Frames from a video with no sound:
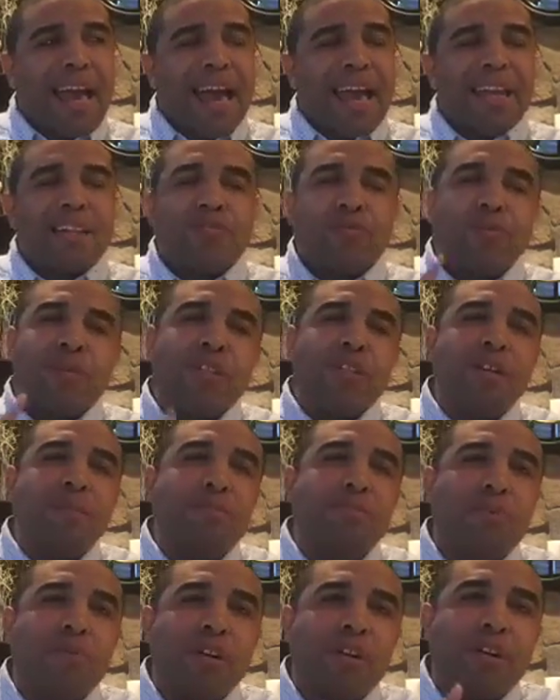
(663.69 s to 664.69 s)
And it's really
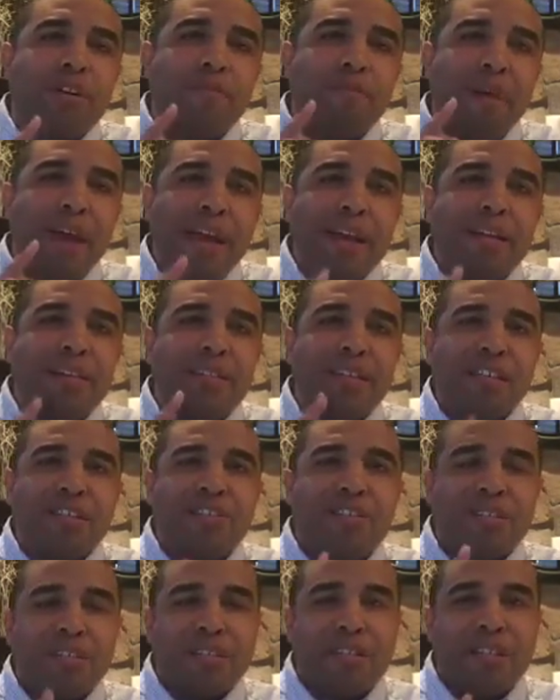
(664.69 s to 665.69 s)
important to pay
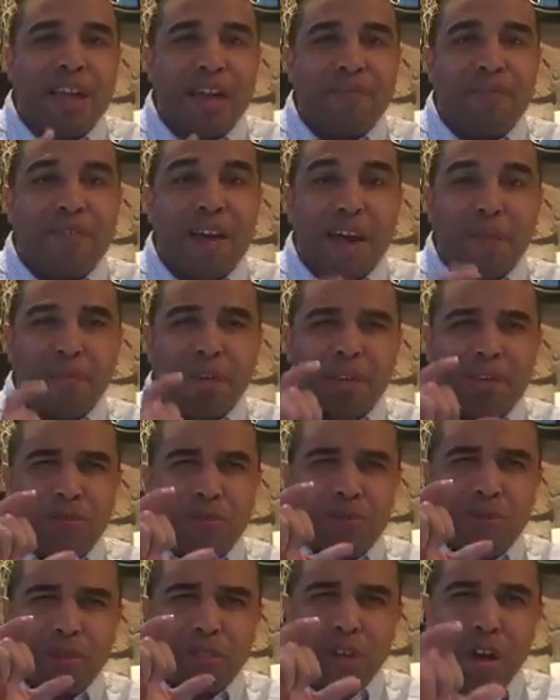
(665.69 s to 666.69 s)
attention to that fact, because
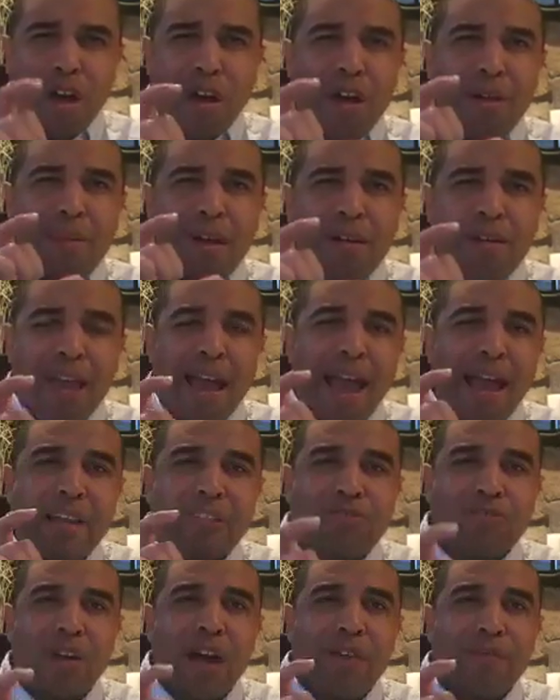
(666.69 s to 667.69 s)
when we're talking about
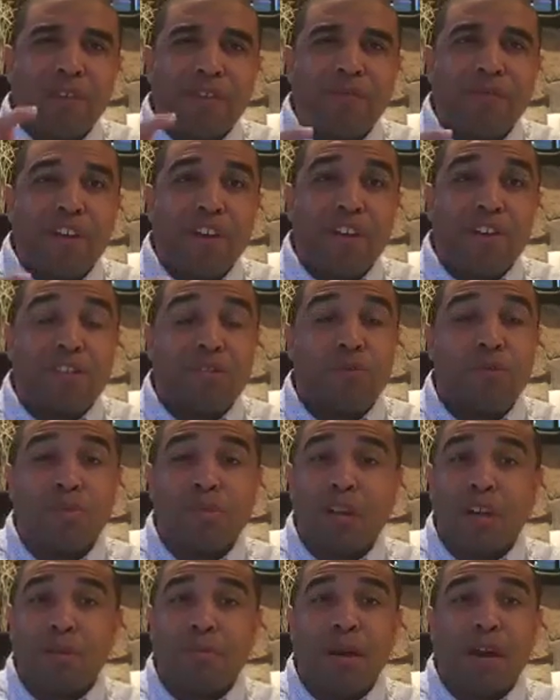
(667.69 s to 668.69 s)
catastrophic failures and we're
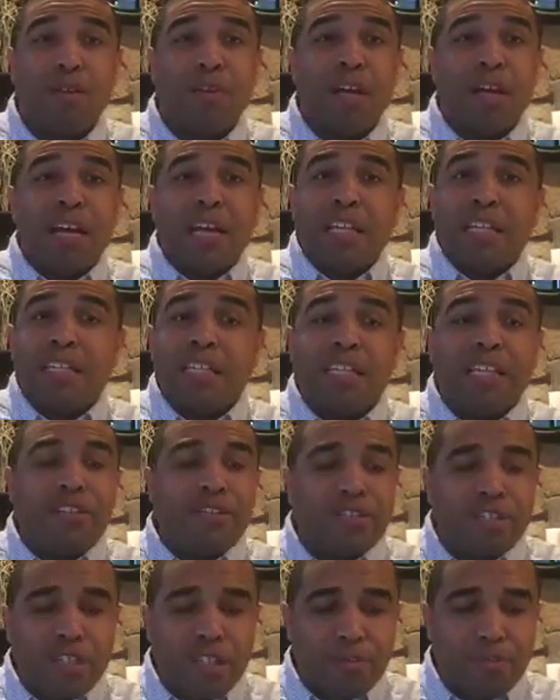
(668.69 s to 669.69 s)
talking about
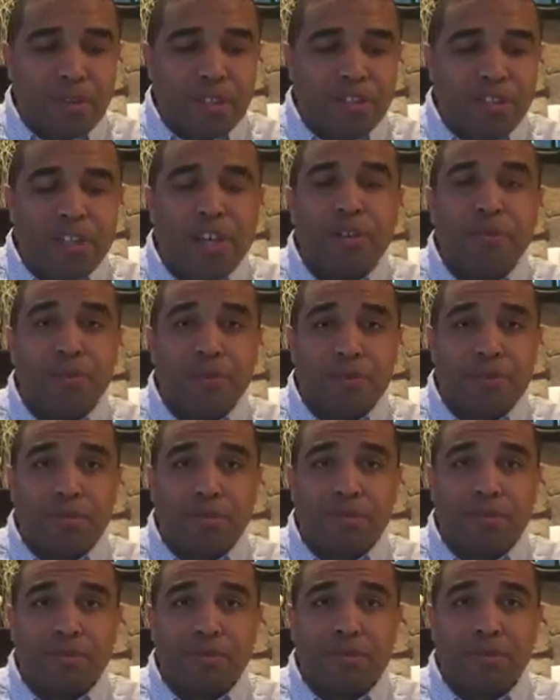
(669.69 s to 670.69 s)
leadership in general,
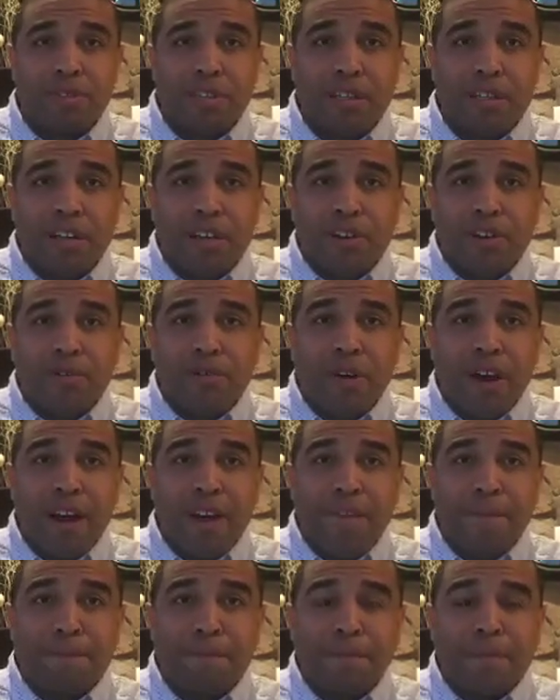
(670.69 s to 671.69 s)

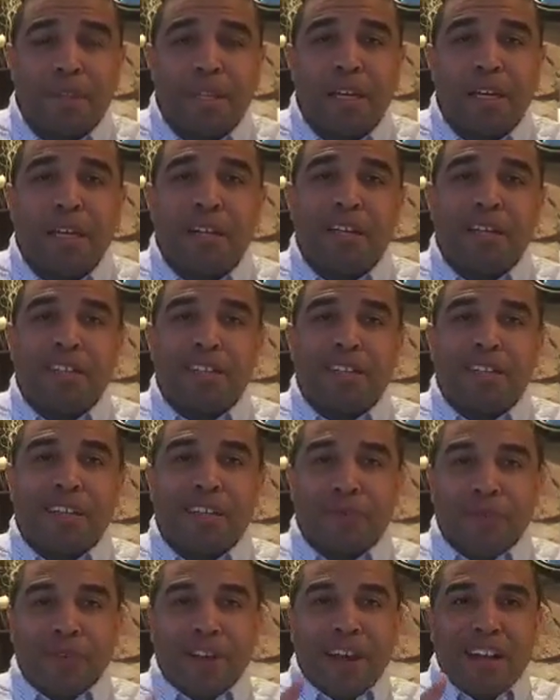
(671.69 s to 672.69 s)
right?
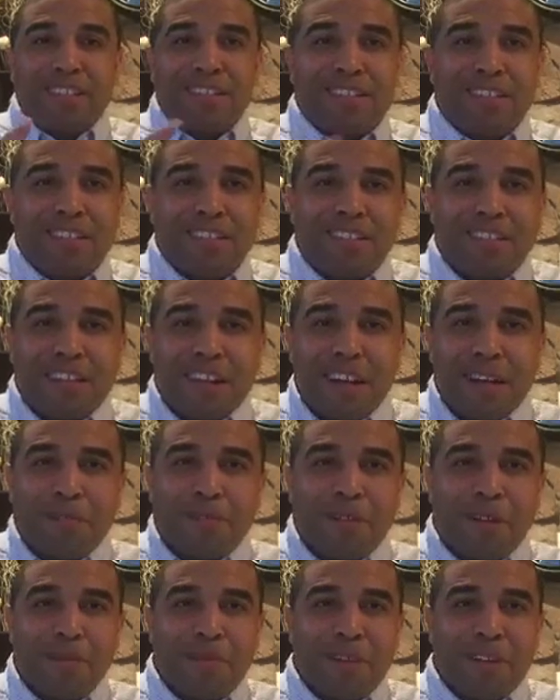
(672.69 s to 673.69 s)
And we got 6 chimes
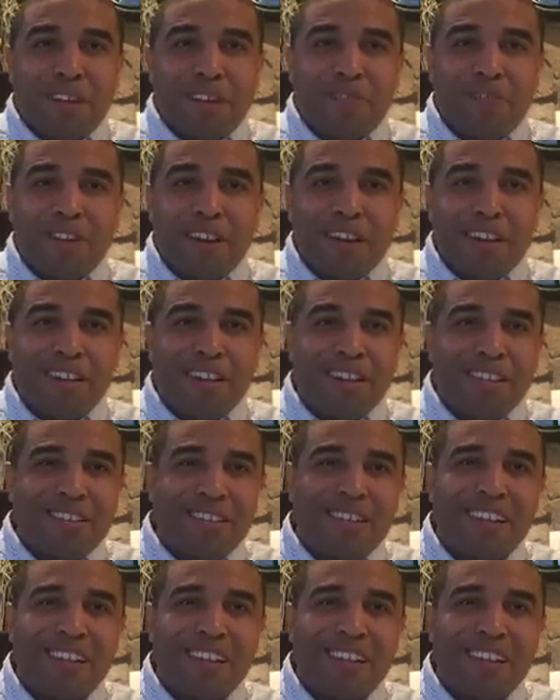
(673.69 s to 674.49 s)
coming in right here.